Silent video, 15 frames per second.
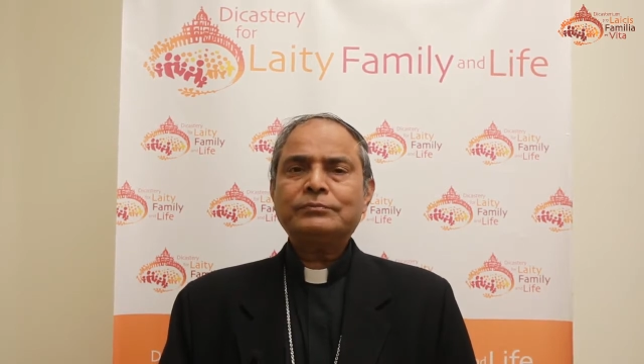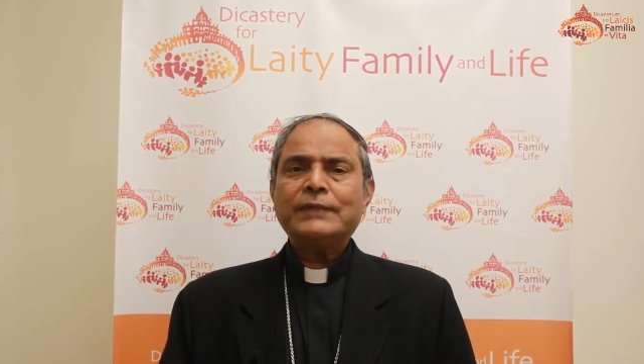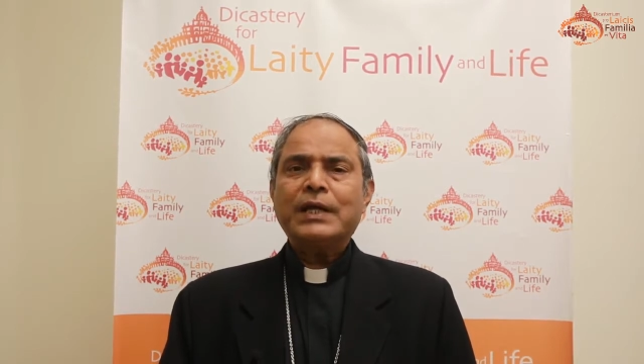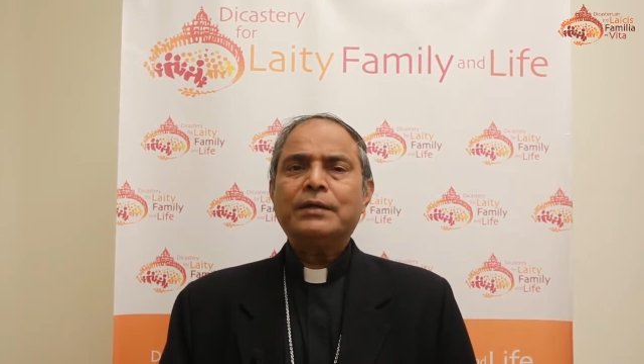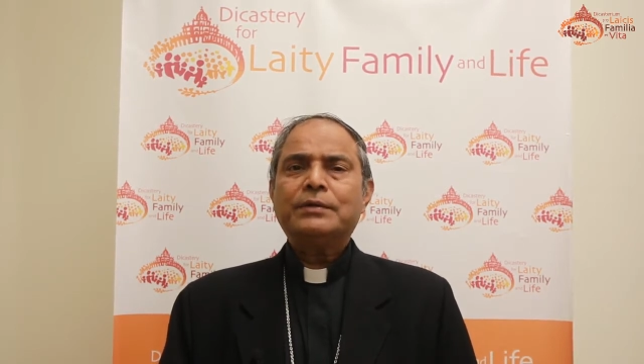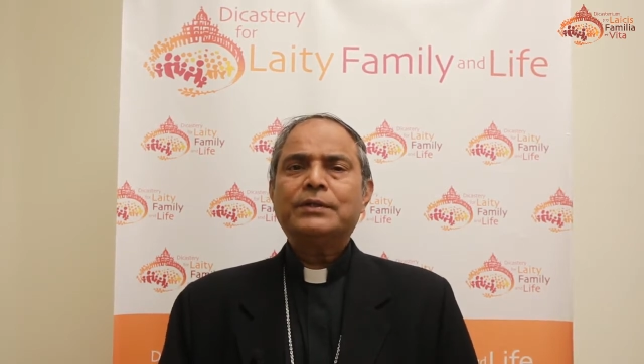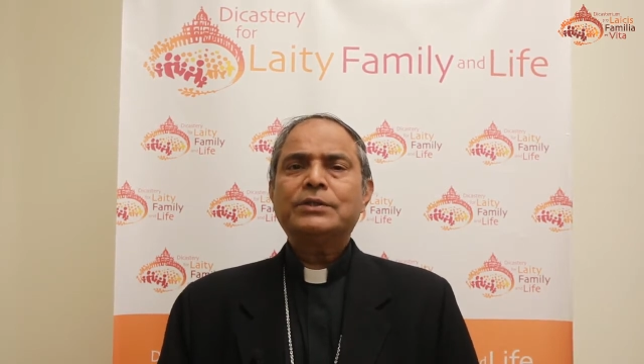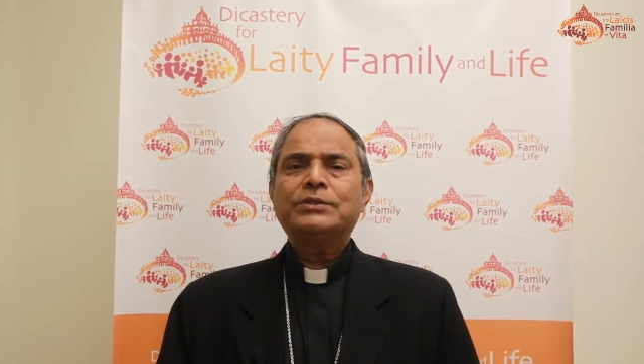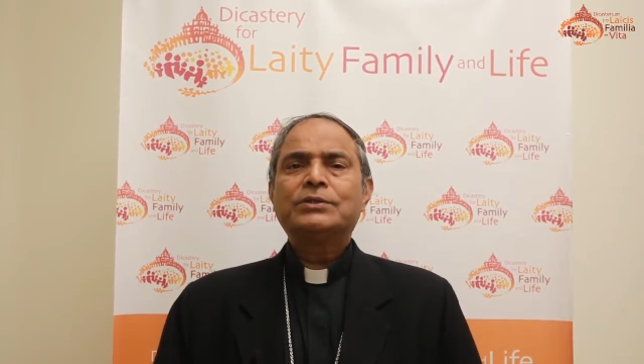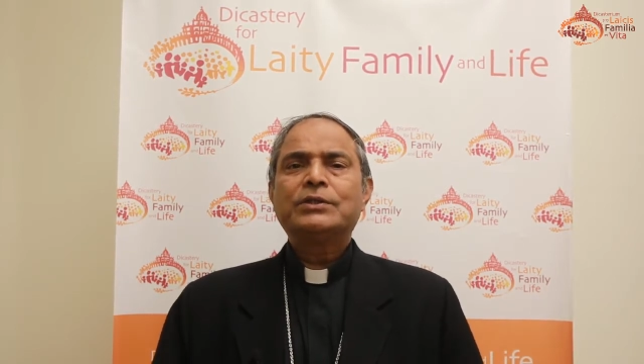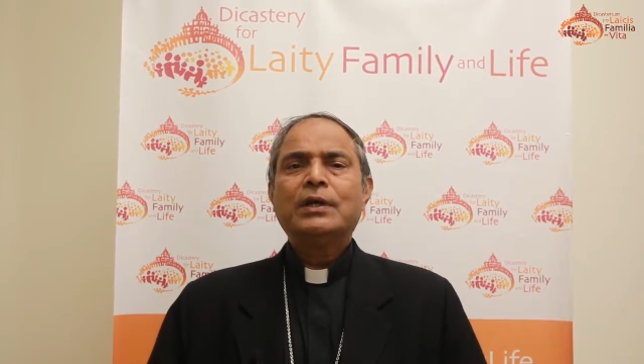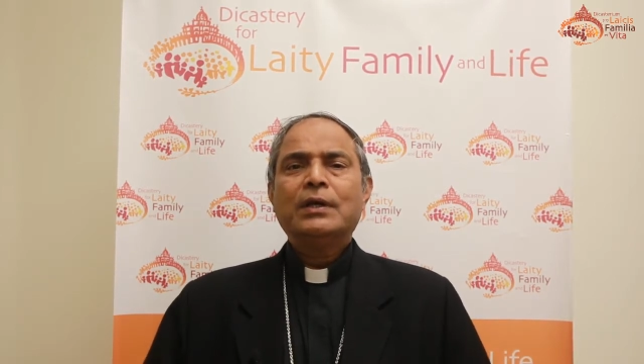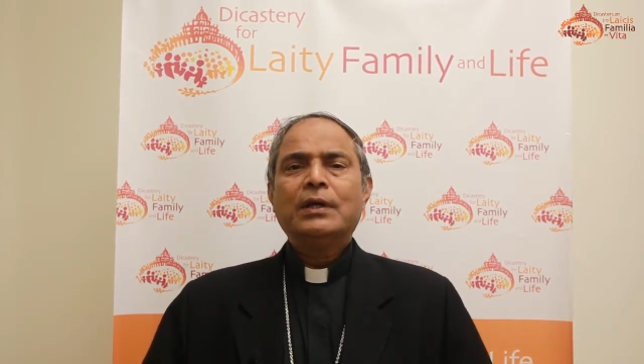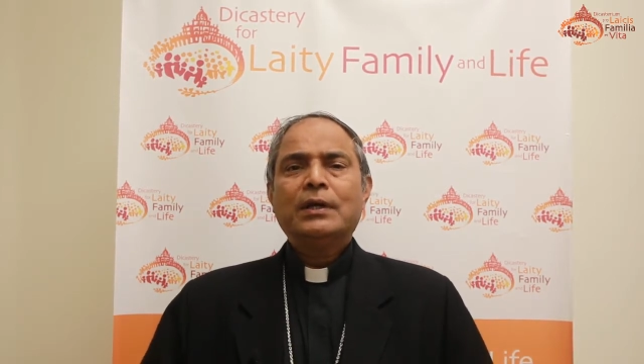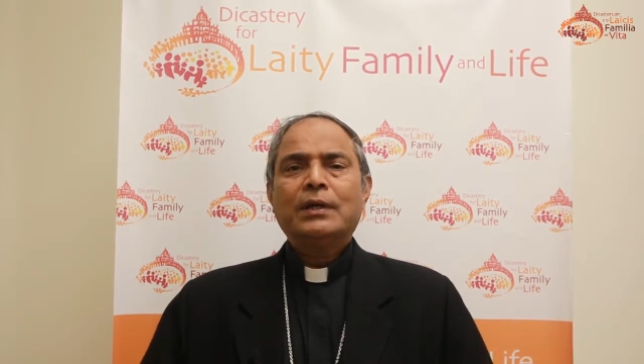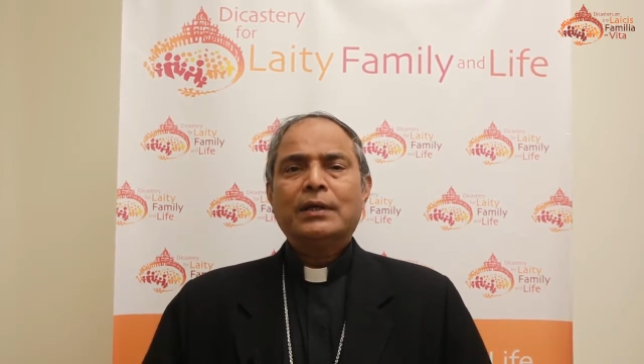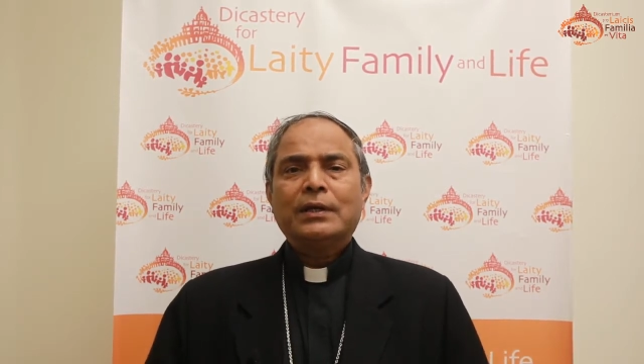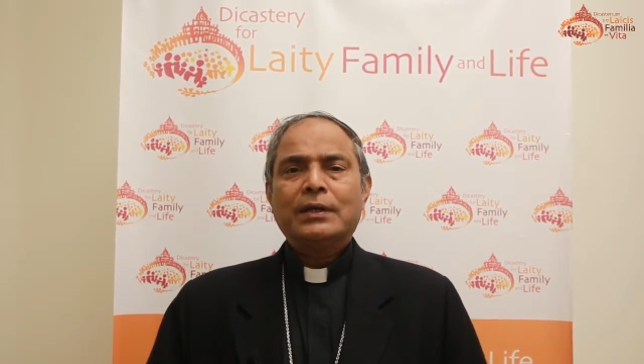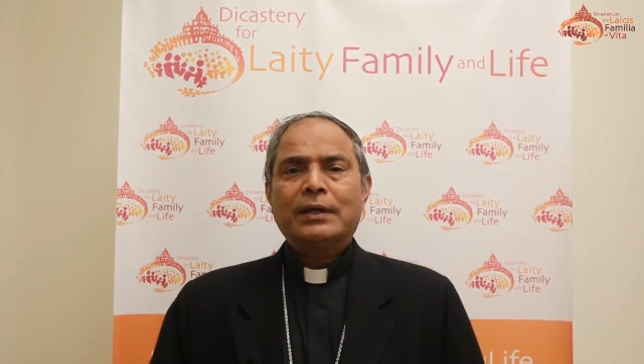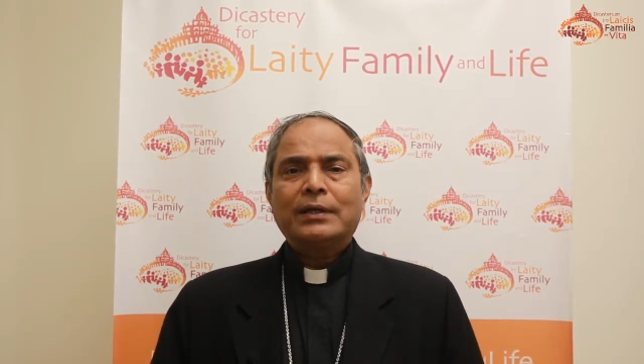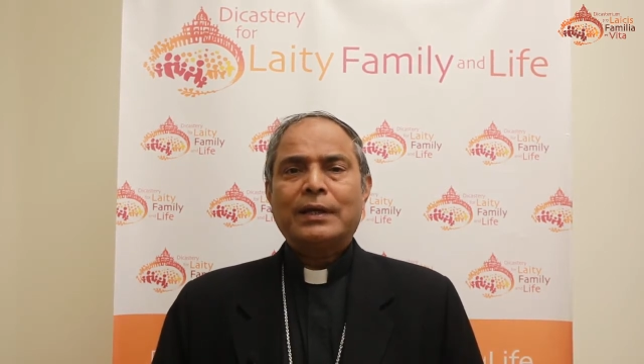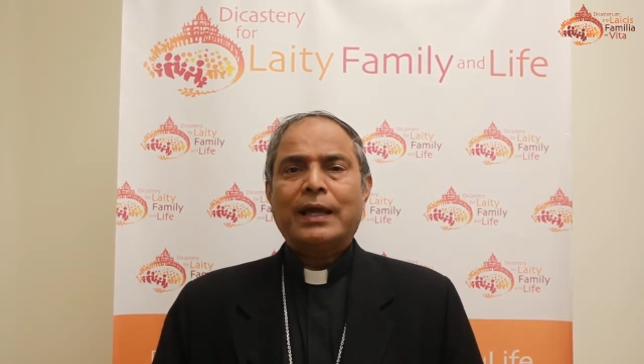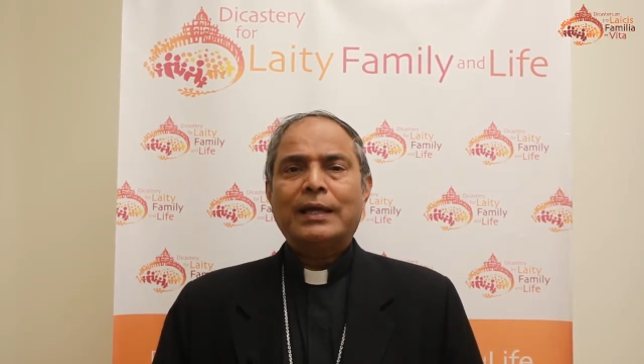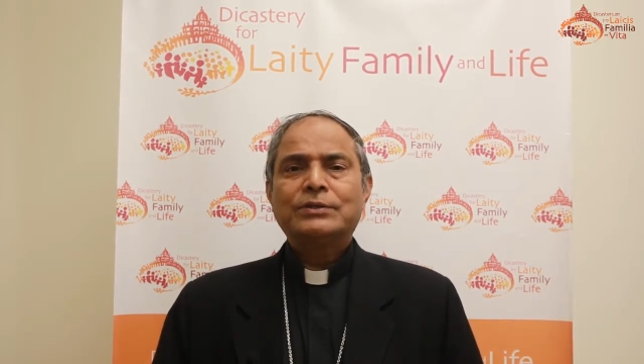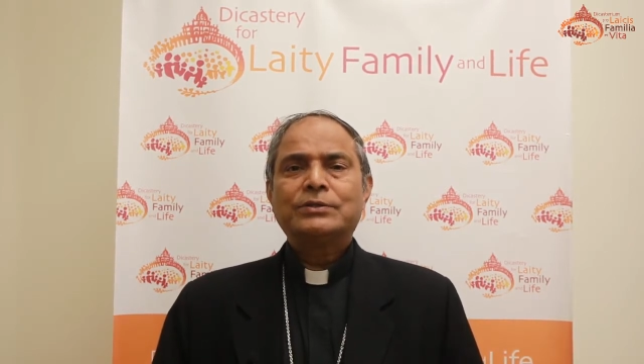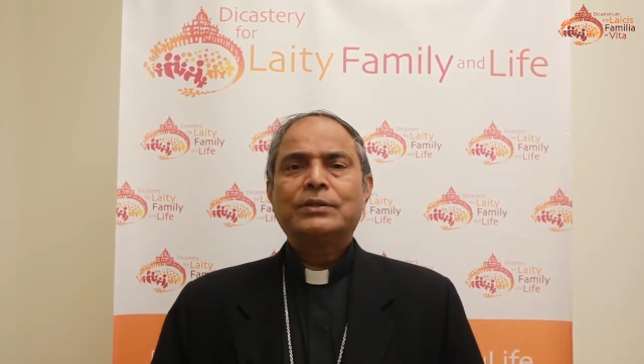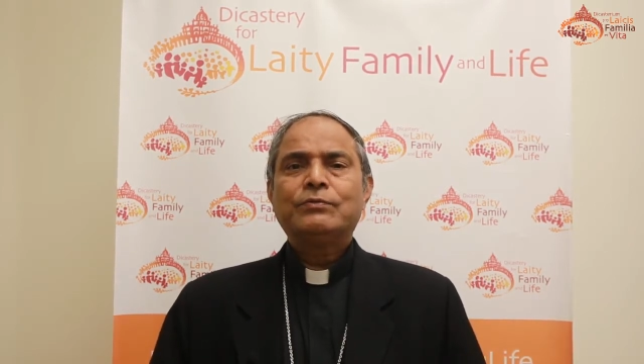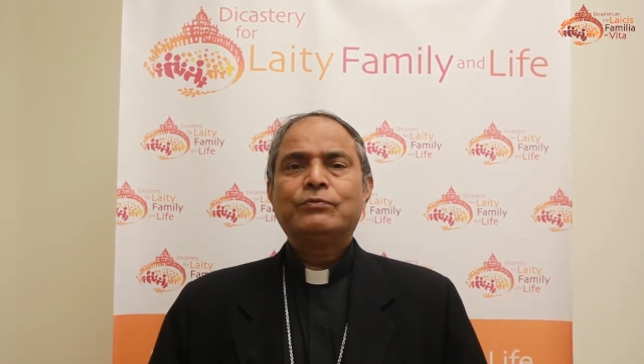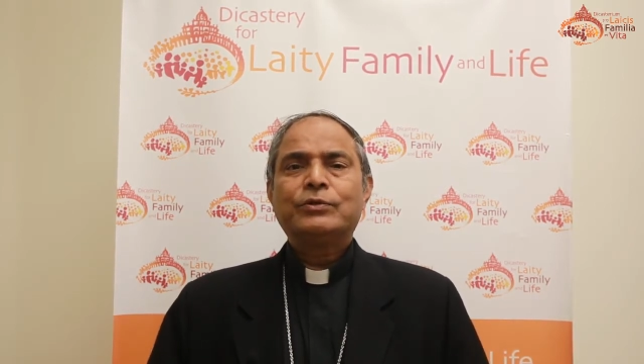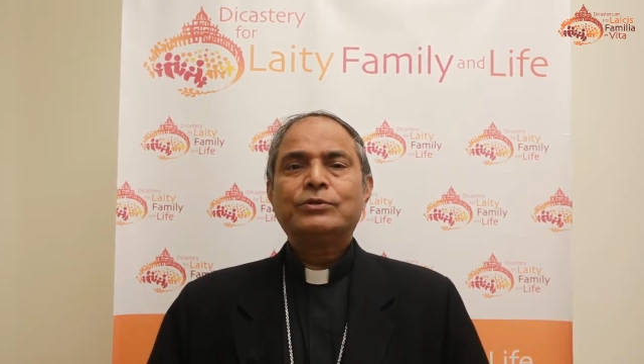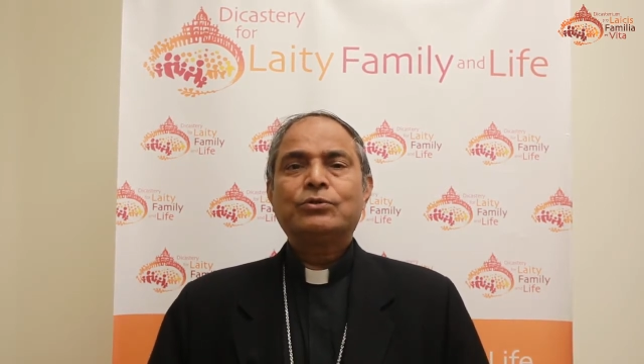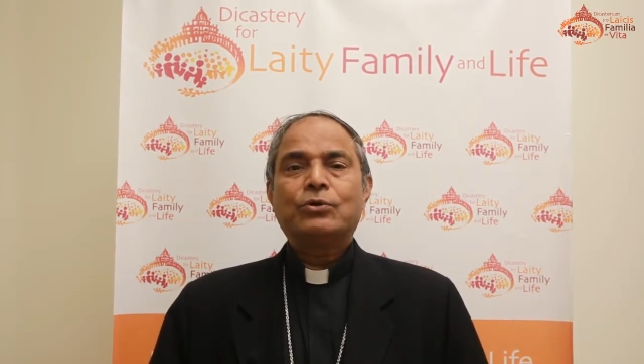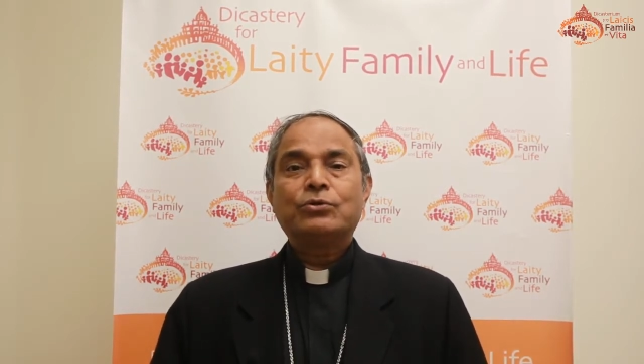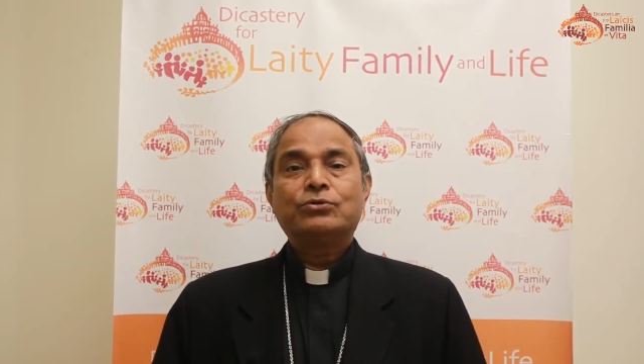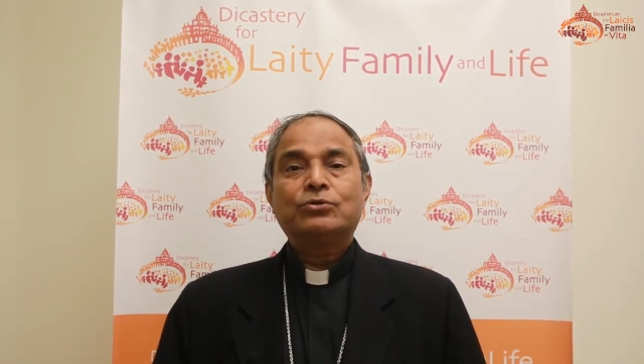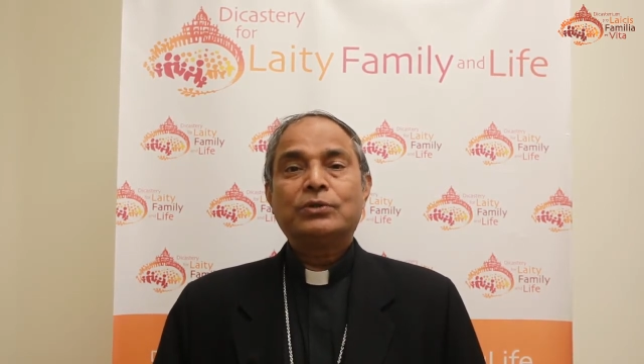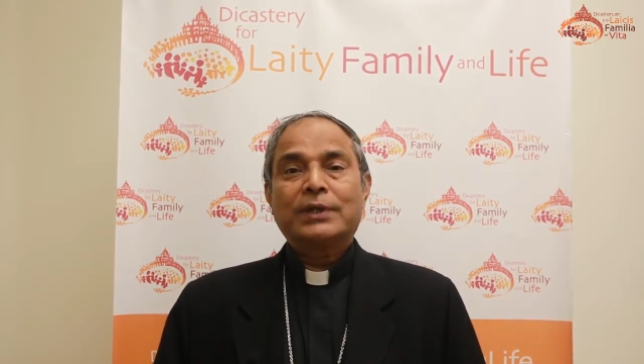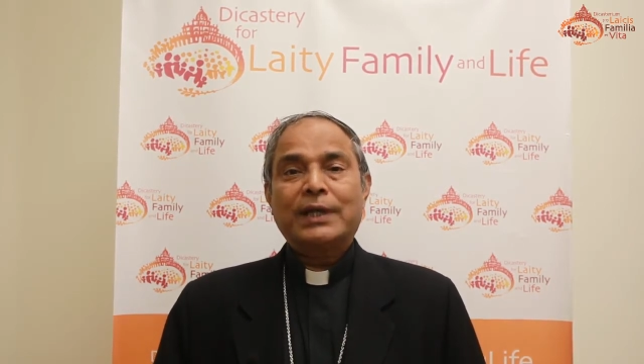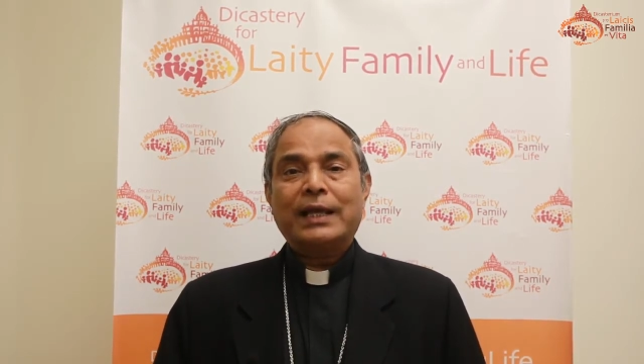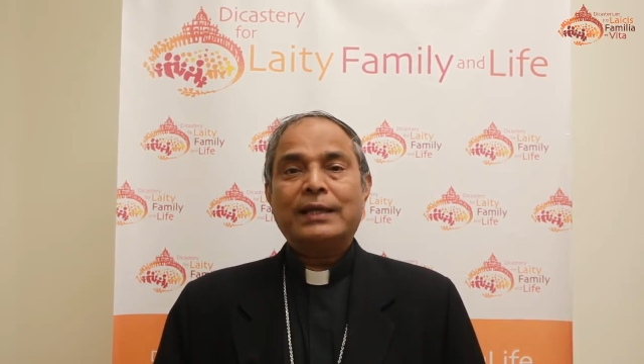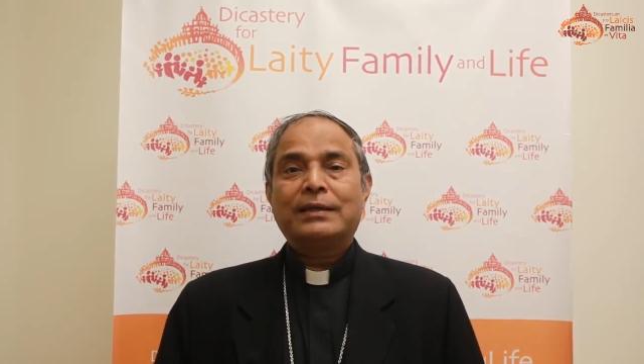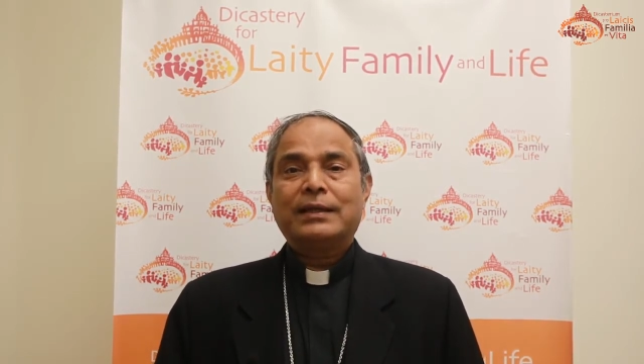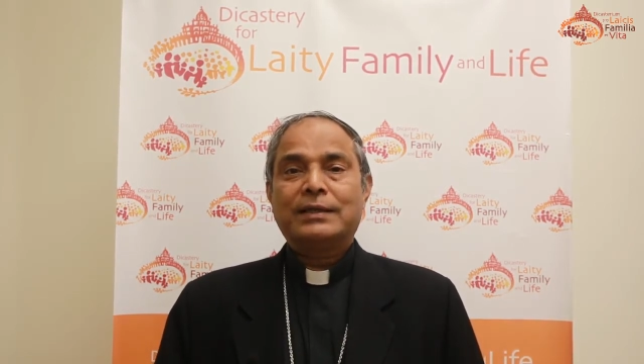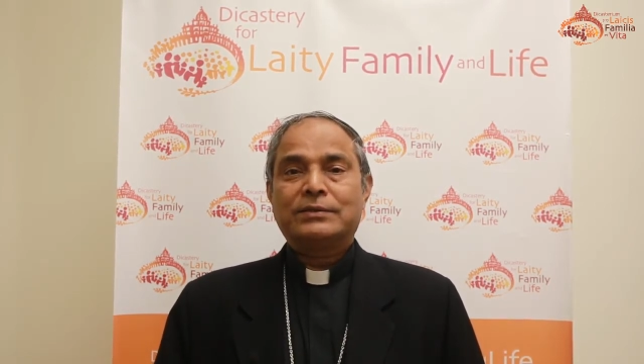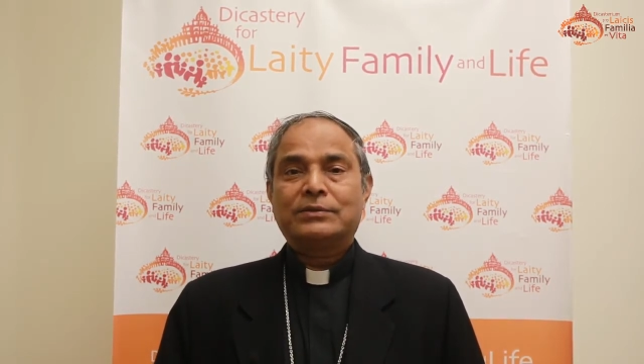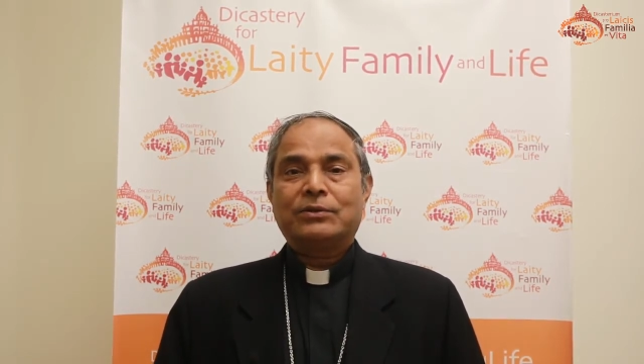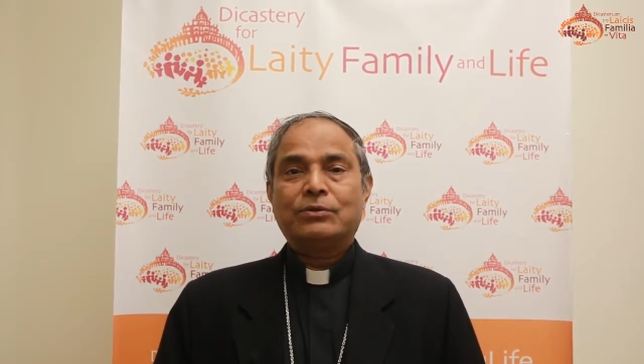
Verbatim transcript: And this has influenced also the Catholics,